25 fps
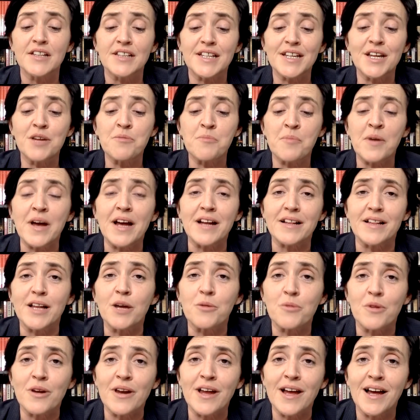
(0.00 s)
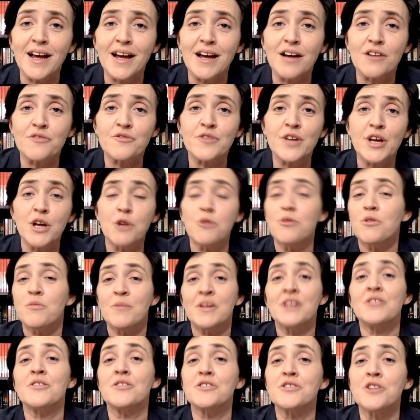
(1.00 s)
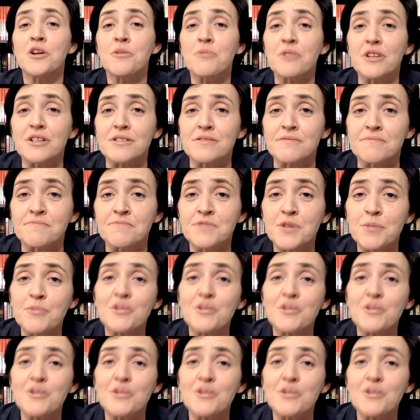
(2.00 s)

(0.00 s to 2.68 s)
The impact that will have will mean there's no Britain.